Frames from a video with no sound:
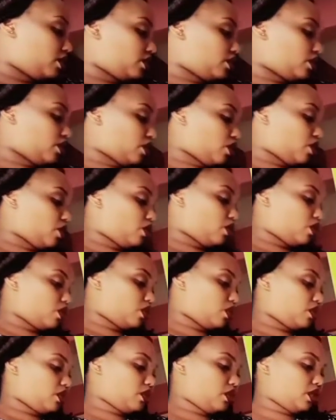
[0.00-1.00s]

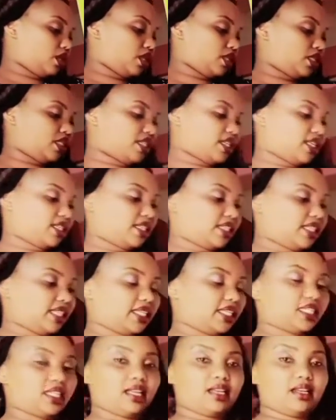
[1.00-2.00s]
so it just
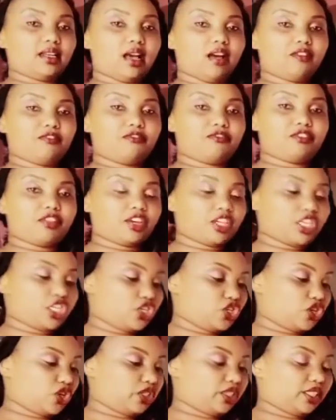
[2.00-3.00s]
takes a very
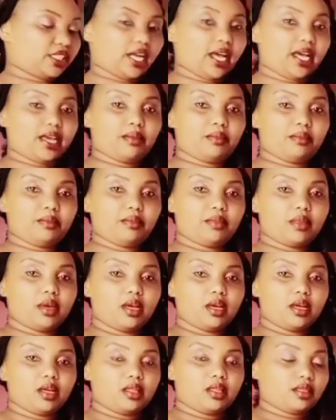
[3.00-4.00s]
short time.
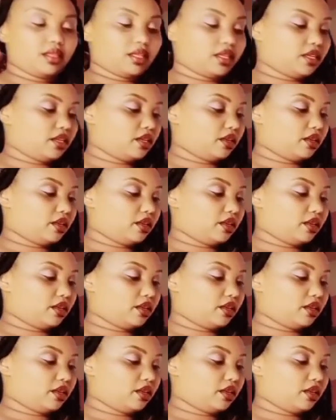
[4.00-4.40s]
The